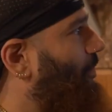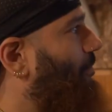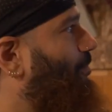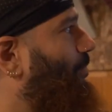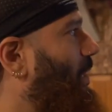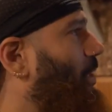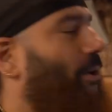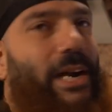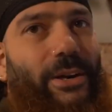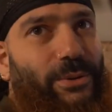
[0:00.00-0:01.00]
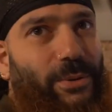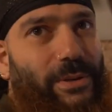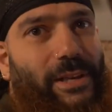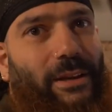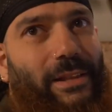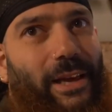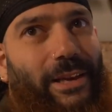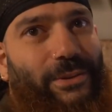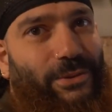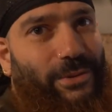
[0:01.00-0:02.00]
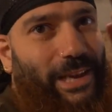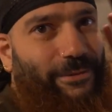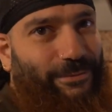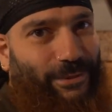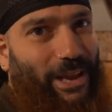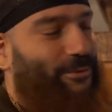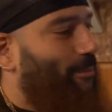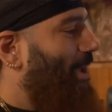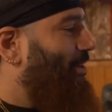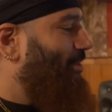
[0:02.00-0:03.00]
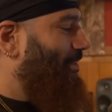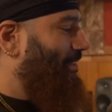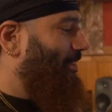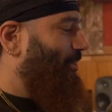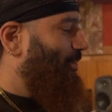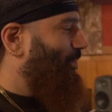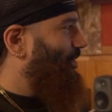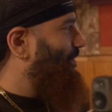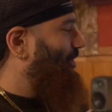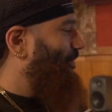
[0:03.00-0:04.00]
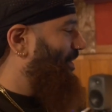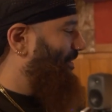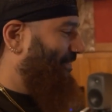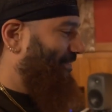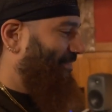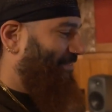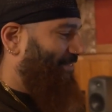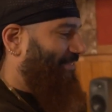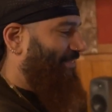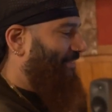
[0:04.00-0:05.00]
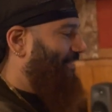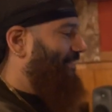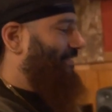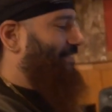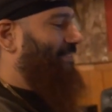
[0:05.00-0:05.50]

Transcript: to learn how to do this online. You just have to have the patience and the tools to do it. There